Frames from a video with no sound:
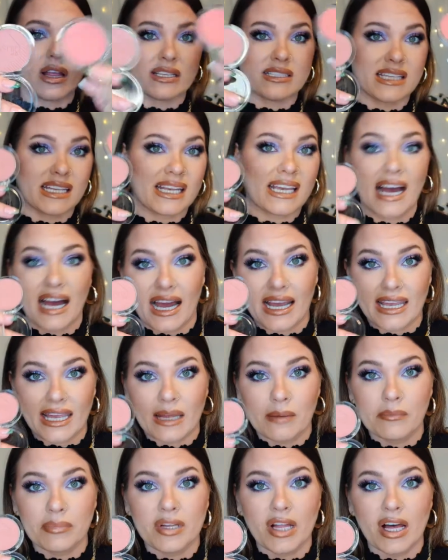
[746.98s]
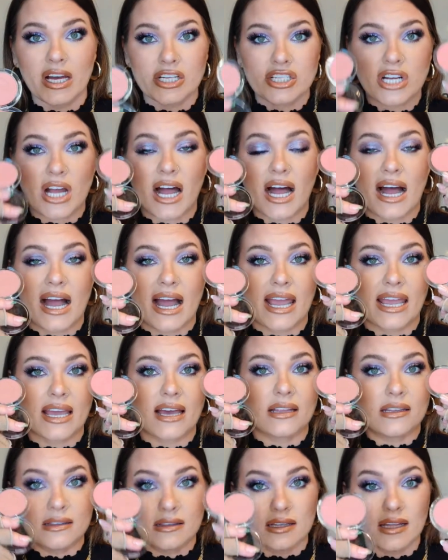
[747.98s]
as any high-end blush. I
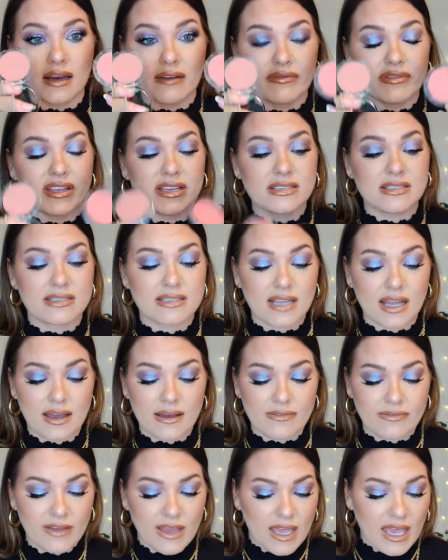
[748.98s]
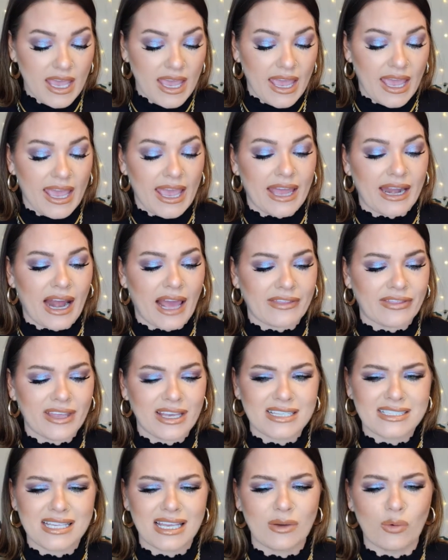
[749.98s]
love this stuff. And I think
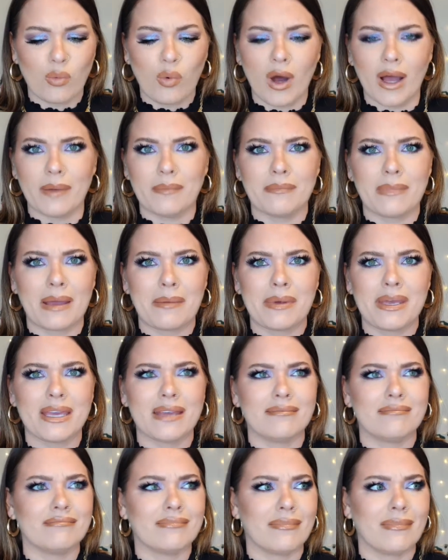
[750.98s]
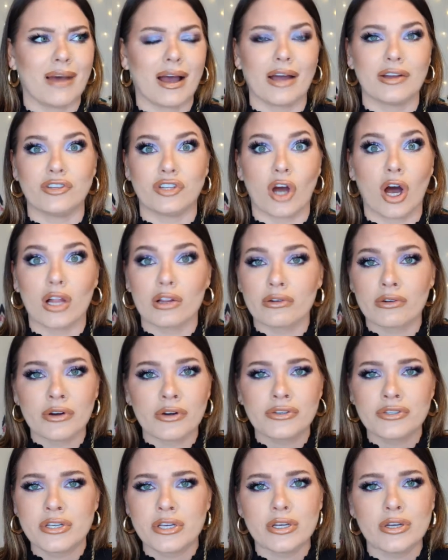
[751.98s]
it's like, what, maybe $1
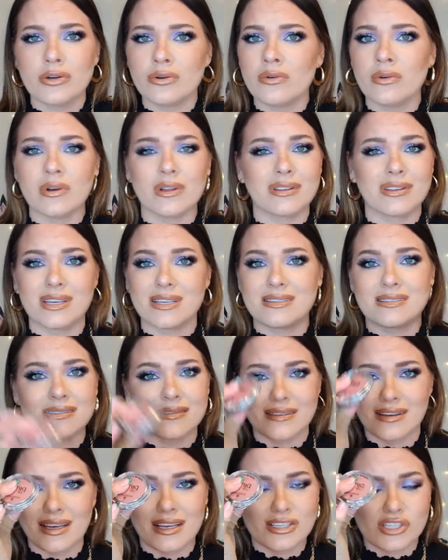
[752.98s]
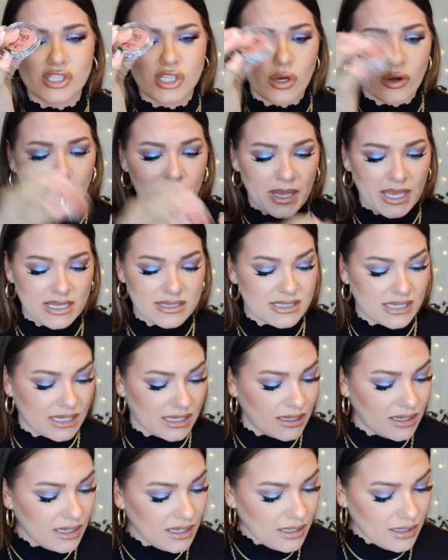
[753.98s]
or $2? This is so
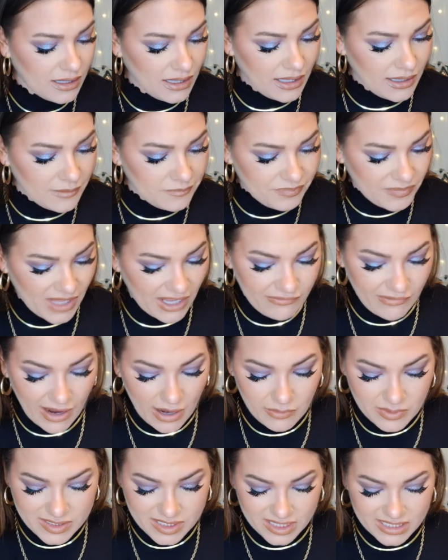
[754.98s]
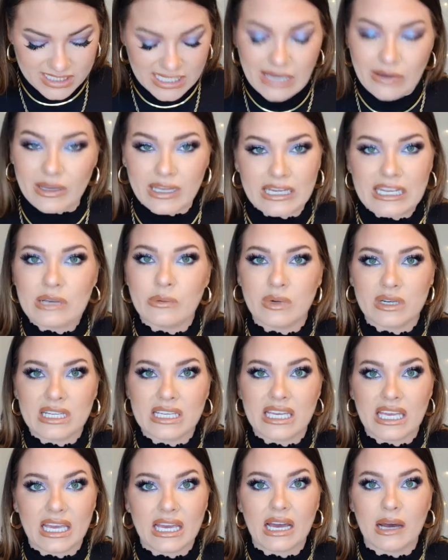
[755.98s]
amazing. If I was going to tell anyone to
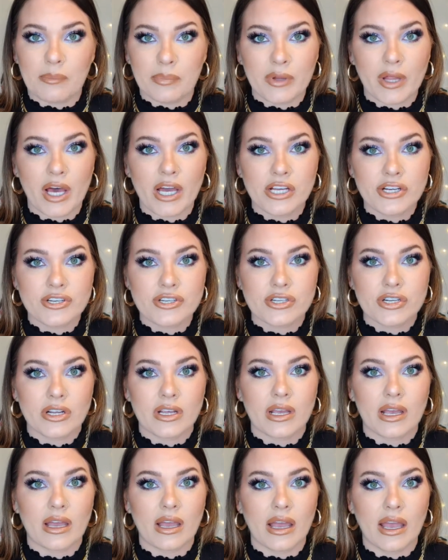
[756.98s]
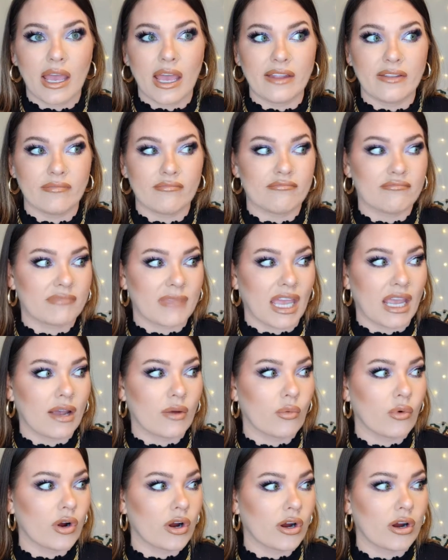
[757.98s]
get a blush and they
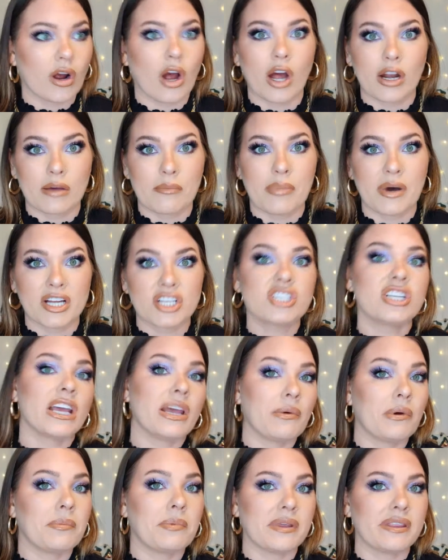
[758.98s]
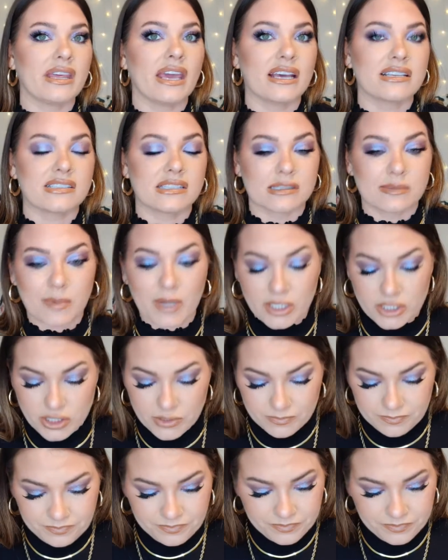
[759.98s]
were on a budget, it would be the Essence blush.